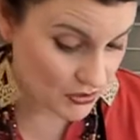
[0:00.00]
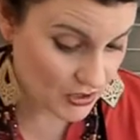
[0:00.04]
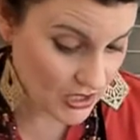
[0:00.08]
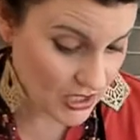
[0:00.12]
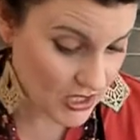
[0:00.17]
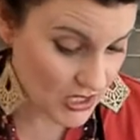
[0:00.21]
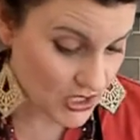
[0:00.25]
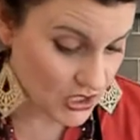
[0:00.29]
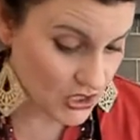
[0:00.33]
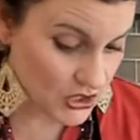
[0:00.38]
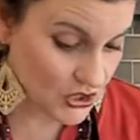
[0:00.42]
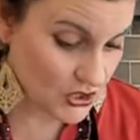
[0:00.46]

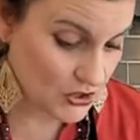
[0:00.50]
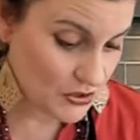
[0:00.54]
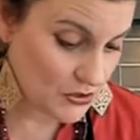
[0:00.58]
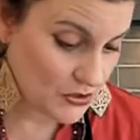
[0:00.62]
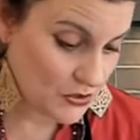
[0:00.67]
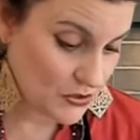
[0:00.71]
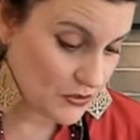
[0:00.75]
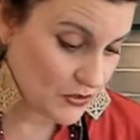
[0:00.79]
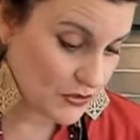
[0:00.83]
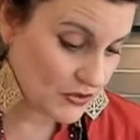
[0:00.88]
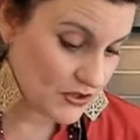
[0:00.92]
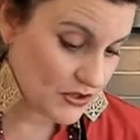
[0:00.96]

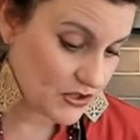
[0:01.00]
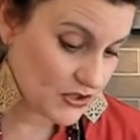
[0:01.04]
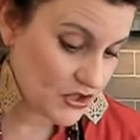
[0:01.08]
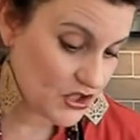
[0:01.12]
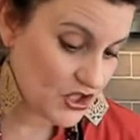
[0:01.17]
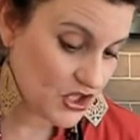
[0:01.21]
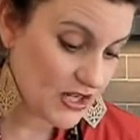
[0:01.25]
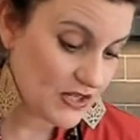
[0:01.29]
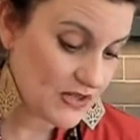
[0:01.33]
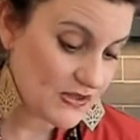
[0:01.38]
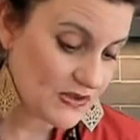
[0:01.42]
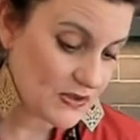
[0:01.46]
used
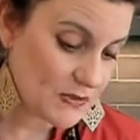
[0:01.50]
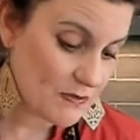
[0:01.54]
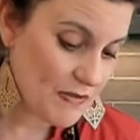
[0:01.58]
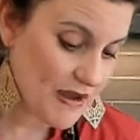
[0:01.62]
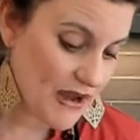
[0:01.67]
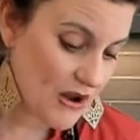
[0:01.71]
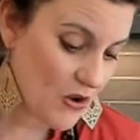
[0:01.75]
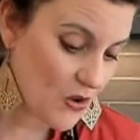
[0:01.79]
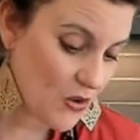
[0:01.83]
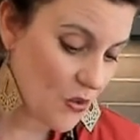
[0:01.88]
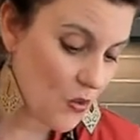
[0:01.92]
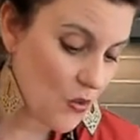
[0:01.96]
just about
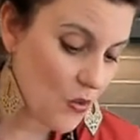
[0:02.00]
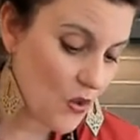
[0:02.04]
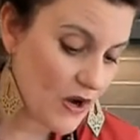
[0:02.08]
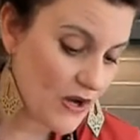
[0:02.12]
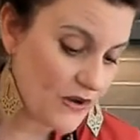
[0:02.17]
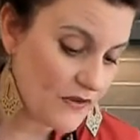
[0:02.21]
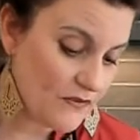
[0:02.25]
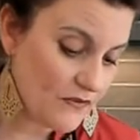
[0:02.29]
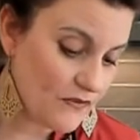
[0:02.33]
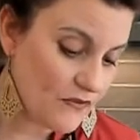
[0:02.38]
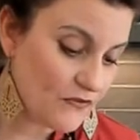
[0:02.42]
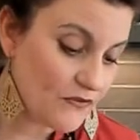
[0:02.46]
one
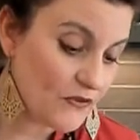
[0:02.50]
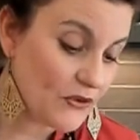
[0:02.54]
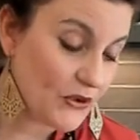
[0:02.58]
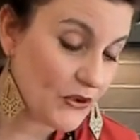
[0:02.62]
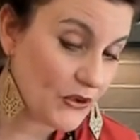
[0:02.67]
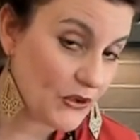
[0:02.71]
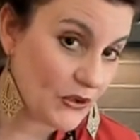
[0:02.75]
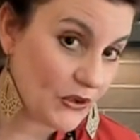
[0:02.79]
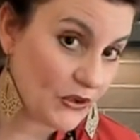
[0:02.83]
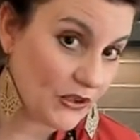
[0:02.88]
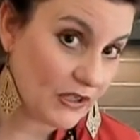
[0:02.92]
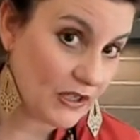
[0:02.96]
full
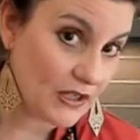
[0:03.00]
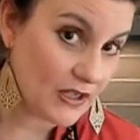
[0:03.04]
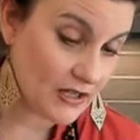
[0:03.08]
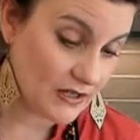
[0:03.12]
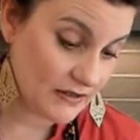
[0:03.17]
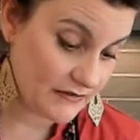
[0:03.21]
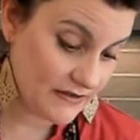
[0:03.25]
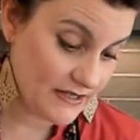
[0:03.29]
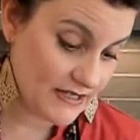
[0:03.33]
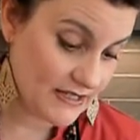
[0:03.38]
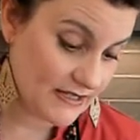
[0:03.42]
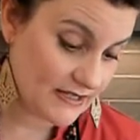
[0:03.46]
of
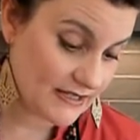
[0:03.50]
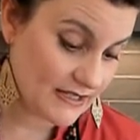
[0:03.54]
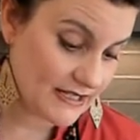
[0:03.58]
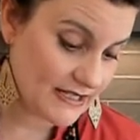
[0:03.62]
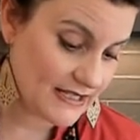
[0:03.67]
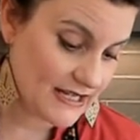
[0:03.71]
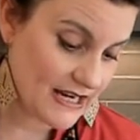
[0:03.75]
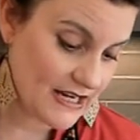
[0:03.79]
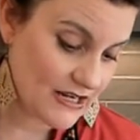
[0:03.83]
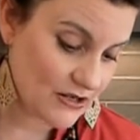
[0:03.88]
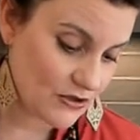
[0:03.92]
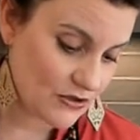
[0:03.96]
these
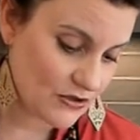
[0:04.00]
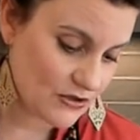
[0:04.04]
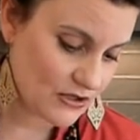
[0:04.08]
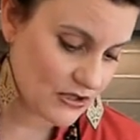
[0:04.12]
containers.